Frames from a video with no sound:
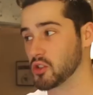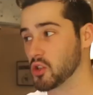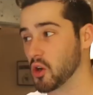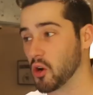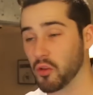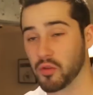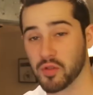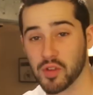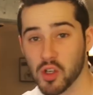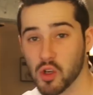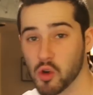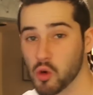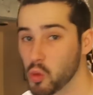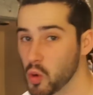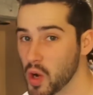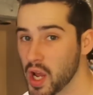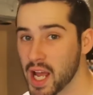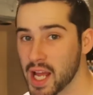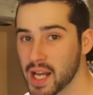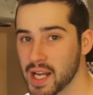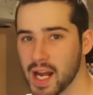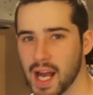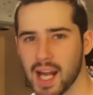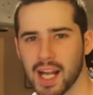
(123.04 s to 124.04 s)
So if you
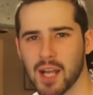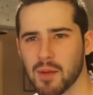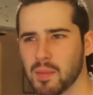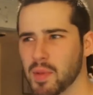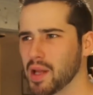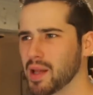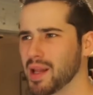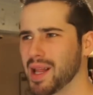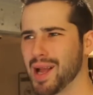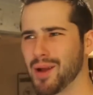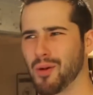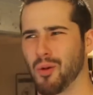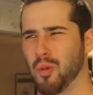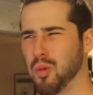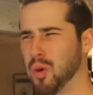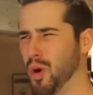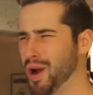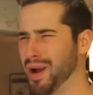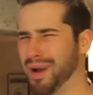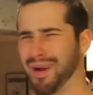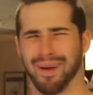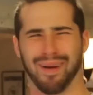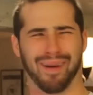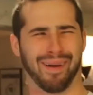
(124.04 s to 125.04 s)
win, I could be like,
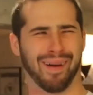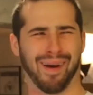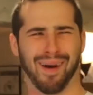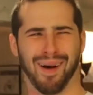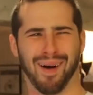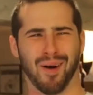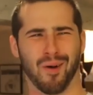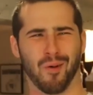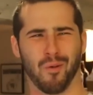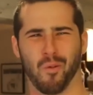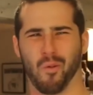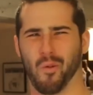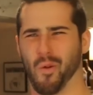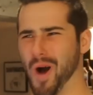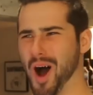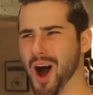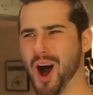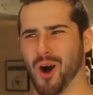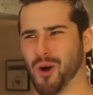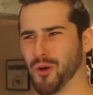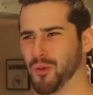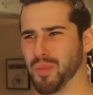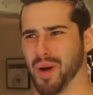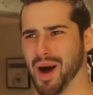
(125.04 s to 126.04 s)

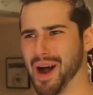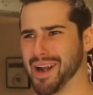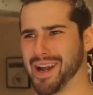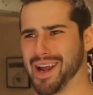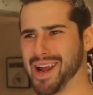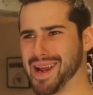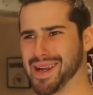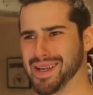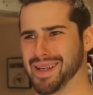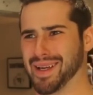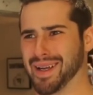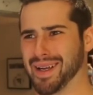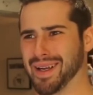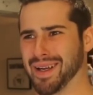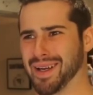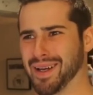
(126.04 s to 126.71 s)
whoa, buddy.